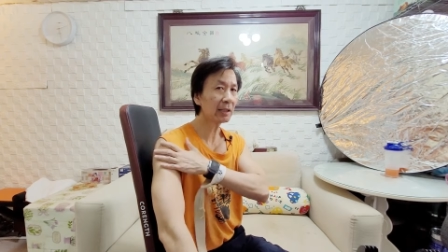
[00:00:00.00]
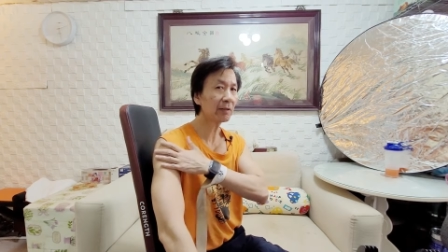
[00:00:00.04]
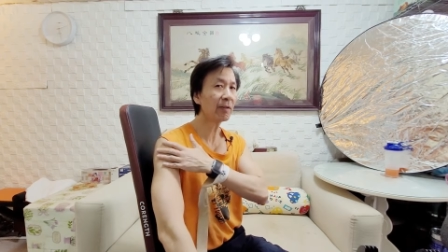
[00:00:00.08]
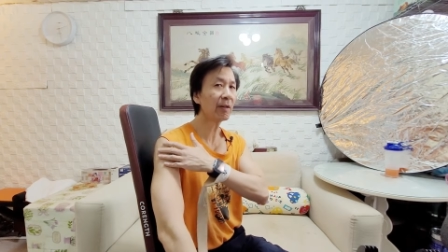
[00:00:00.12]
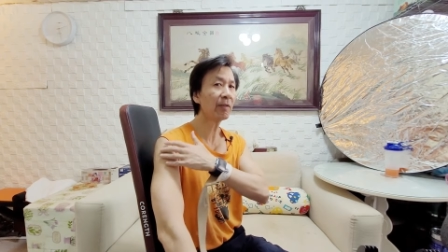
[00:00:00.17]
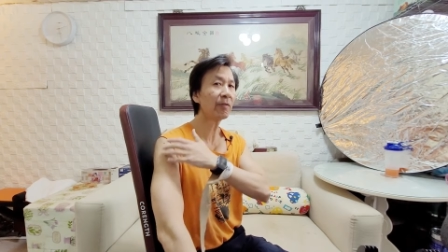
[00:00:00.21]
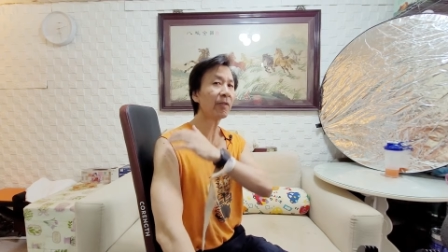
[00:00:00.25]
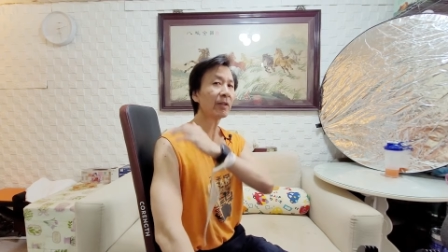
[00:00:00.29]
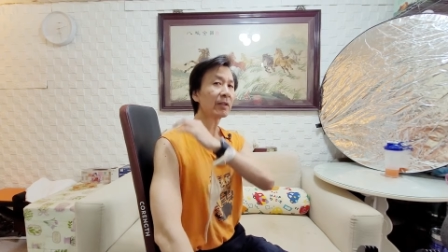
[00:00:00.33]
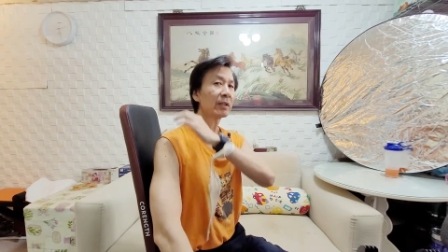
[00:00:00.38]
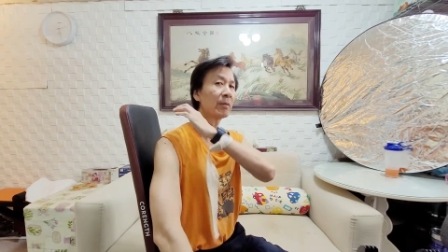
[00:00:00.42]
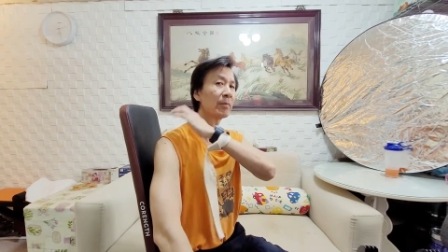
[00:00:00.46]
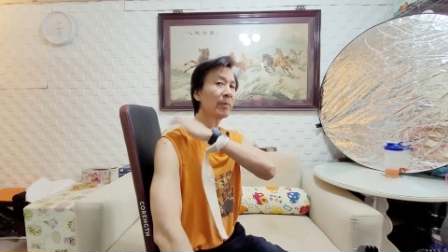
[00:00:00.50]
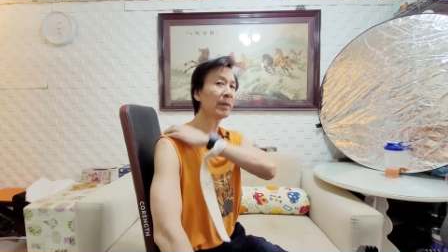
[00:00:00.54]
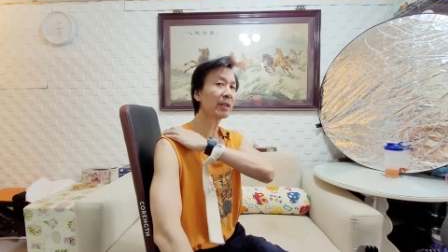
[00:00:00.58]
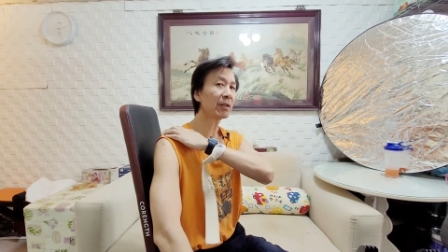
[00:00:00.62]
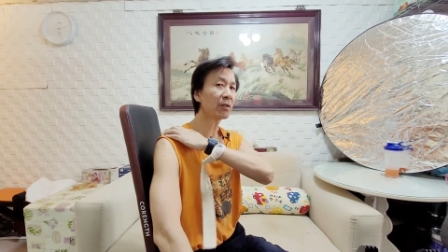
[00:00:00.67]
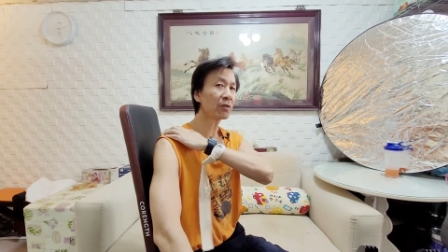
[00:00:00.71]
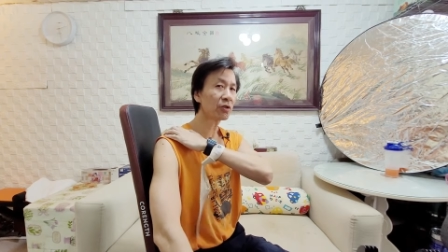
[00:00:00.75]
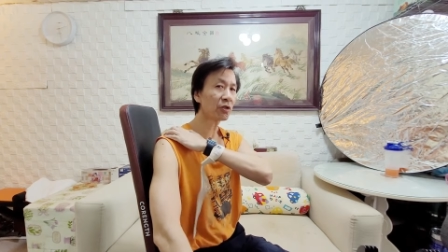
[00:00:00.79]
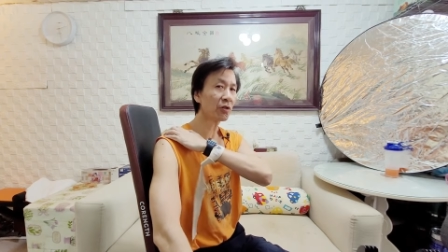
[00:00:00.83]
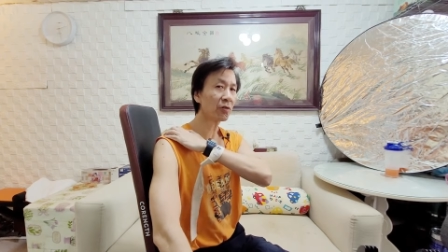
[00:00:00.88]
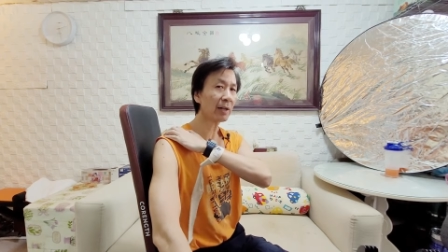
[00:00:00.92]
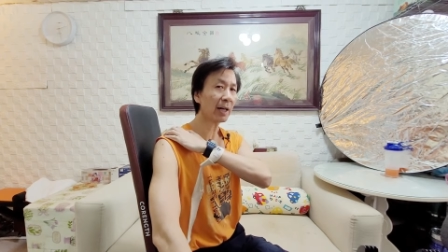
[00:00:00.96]
different from the
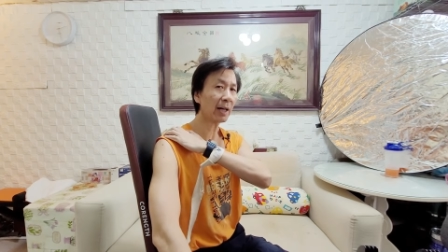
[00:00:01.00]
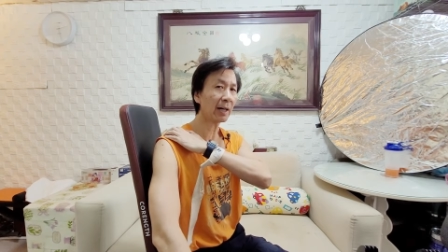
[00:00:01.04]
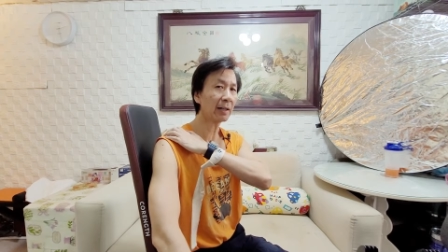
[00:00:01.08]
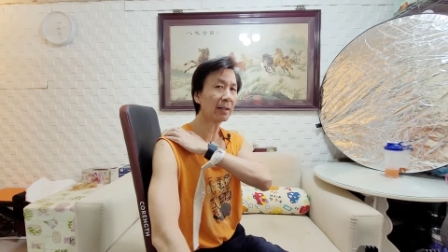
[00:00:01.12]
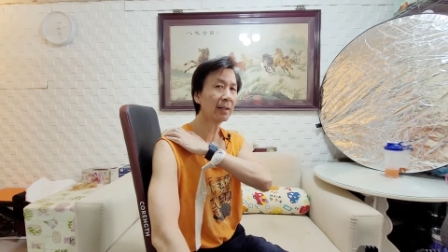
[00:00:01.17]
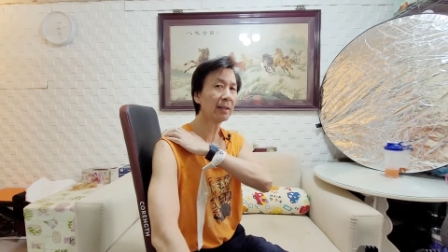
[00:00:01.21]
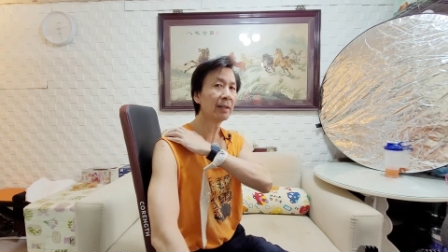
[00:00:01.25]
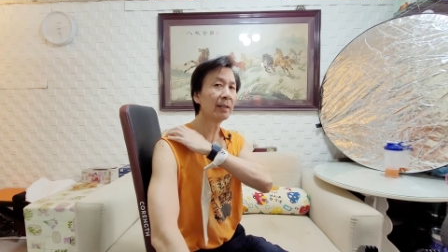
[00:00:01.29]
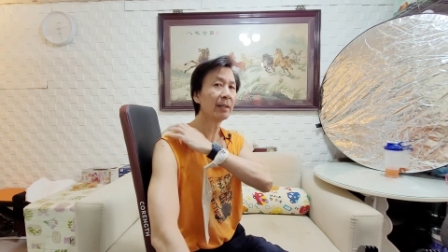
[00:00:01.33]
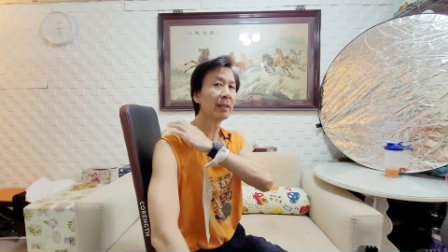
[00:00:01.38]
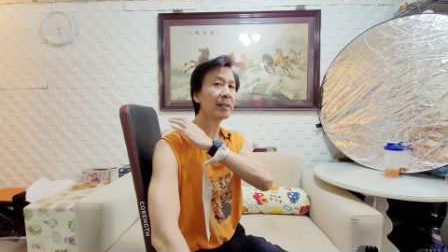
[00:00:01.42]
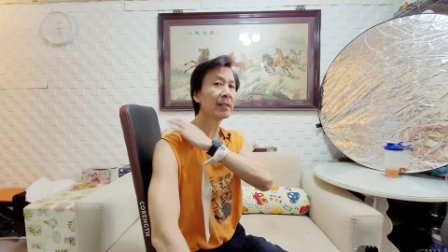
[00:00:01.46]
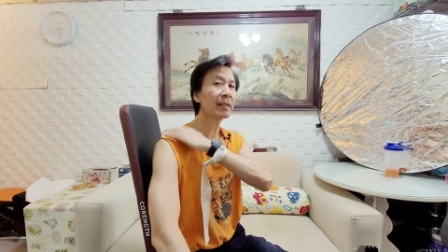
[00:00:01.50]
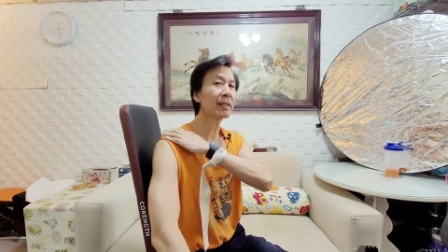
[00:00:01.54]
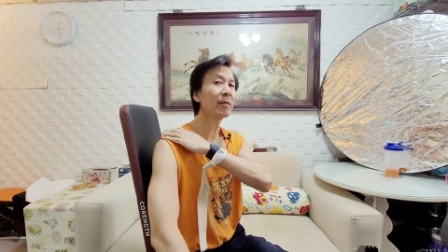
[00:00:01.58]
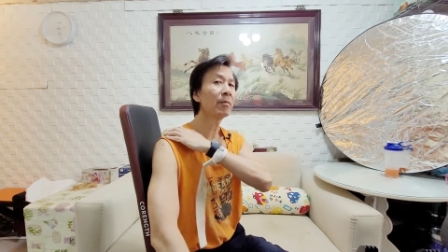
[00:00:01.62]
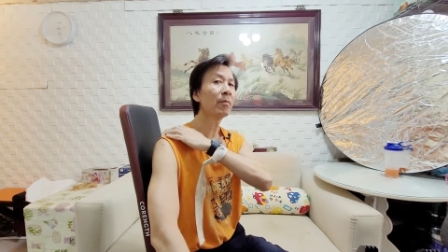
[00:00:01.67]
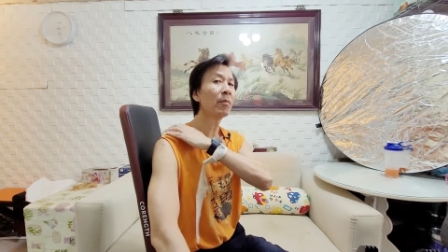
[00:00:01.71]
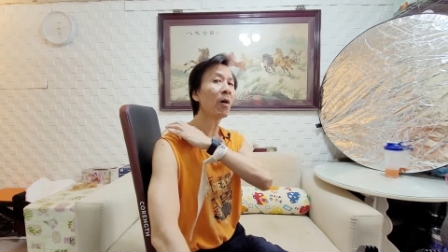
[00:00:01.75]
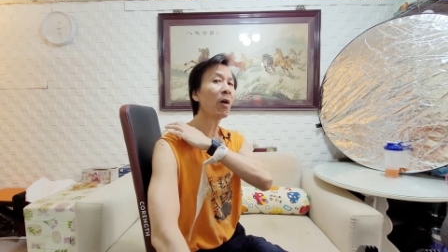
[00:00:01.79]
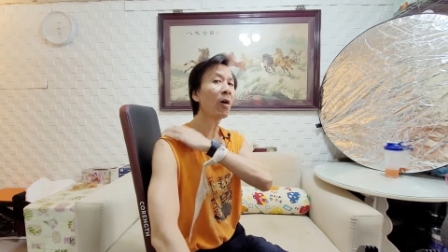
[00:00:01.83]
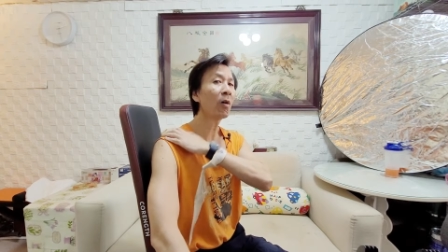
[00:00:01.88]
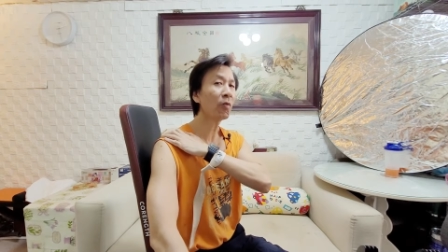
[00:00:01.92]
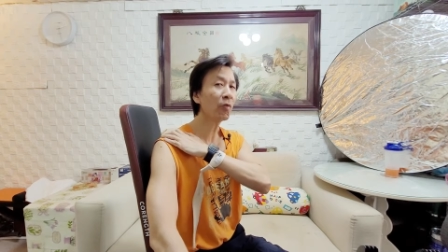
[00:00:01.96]
middle shoulder. It's
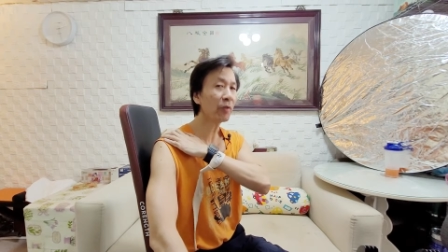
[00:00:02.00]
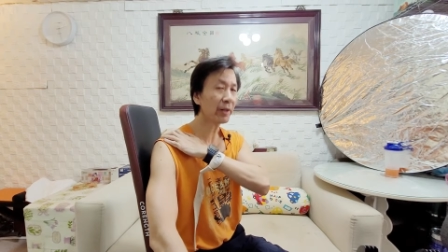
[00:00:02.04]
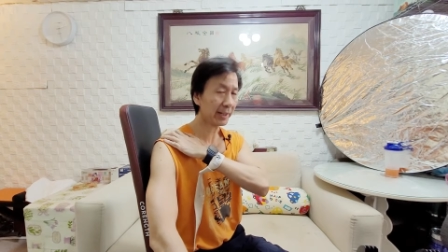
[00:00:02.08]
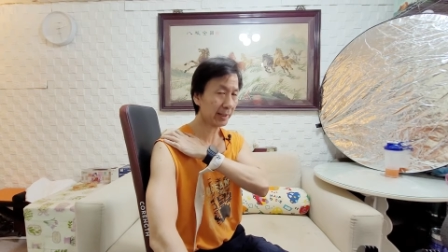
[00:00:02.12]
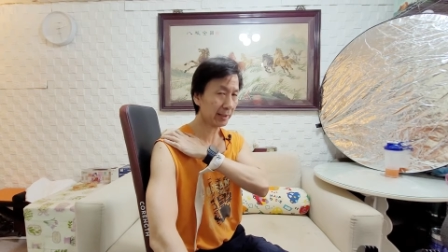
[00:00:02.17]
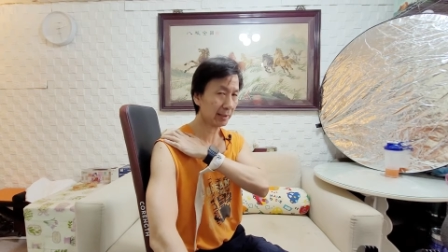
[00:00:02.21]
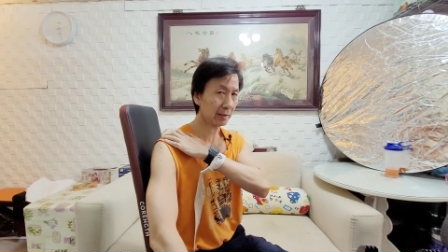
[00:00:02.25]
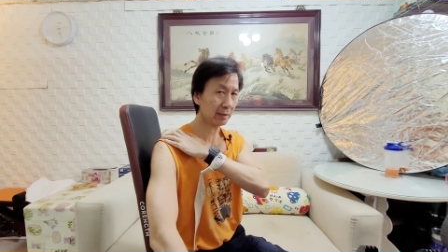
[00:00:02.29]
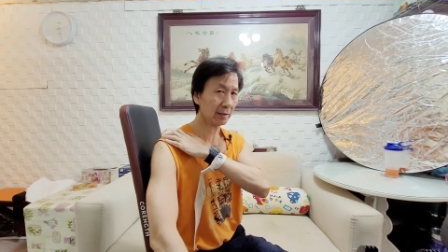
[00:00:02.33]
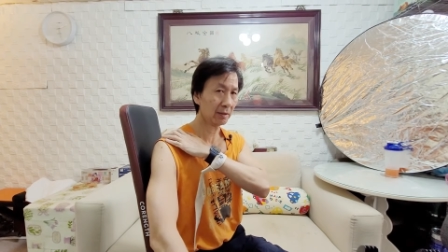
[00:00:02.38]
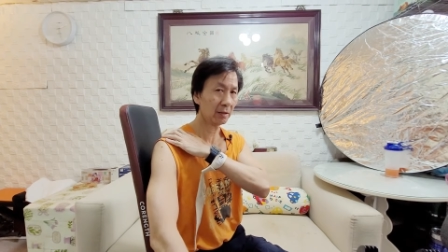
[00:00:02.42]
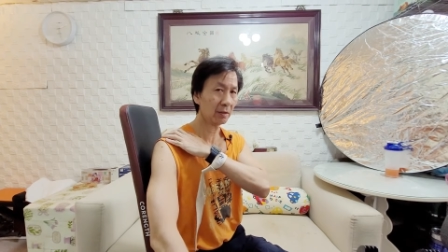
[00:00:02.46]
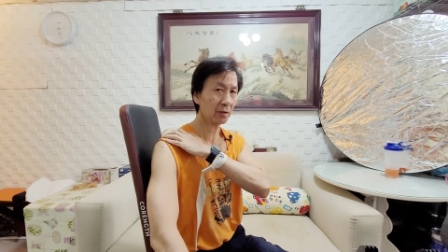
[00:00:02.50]
more weak,